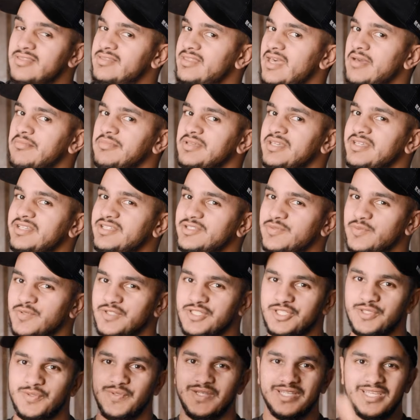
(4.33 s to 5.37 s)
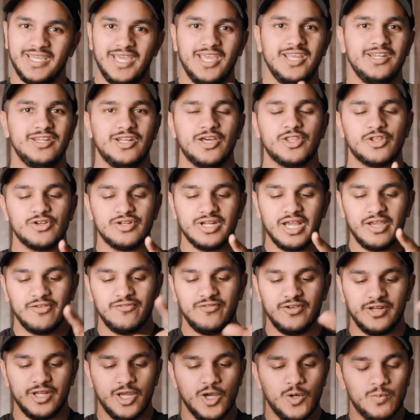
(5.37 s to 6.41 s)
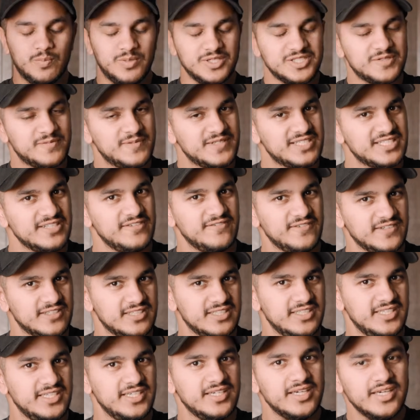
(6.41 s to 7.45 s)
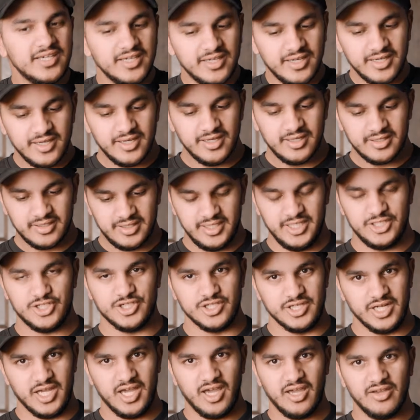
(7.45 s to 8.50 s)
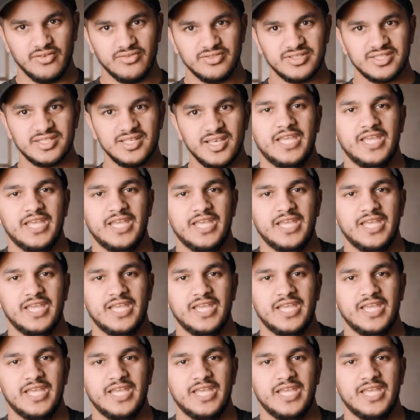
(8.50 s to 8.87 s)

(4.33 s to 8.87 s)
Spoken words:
That means we're doing another knife video, but specifically kitchen knives.